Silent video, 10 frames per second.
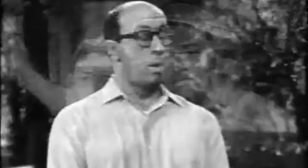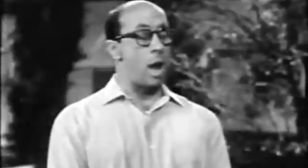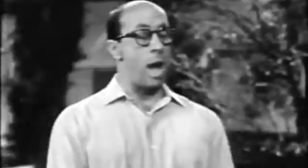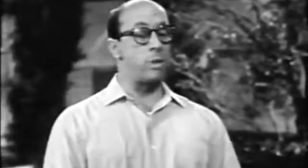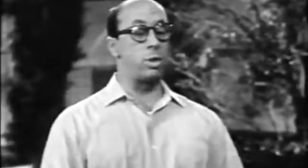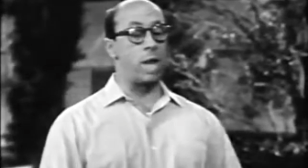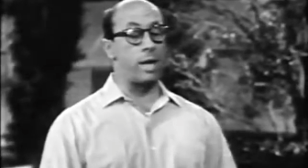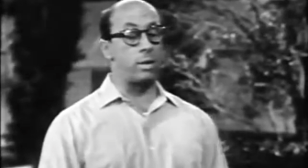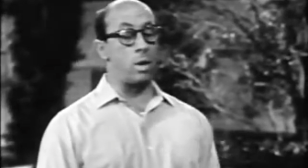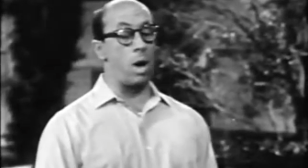Now, I should
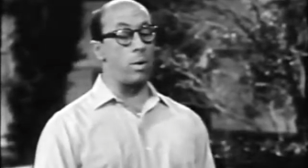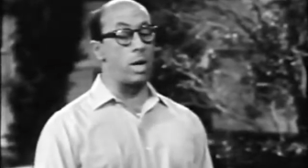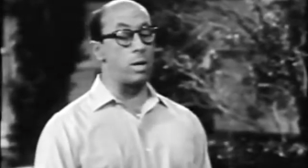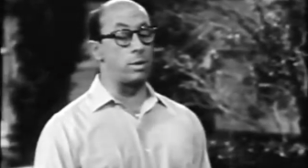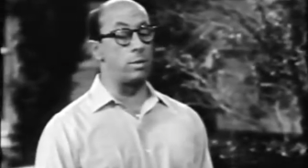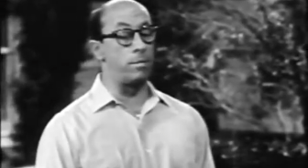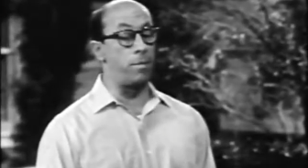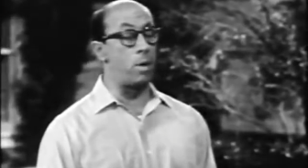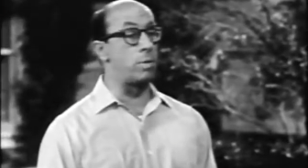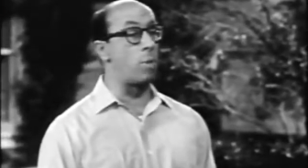like to call rehearsal
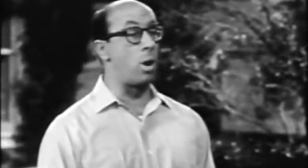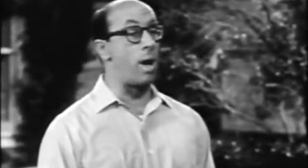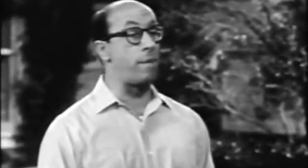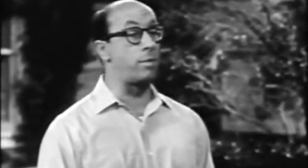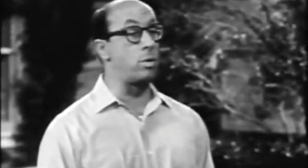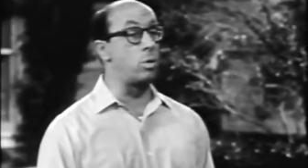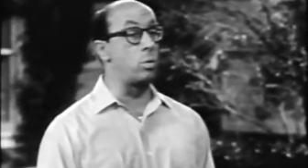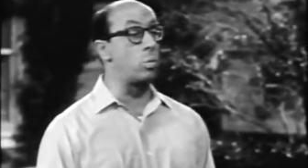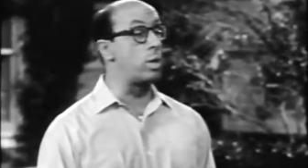for tomorrow afternoon.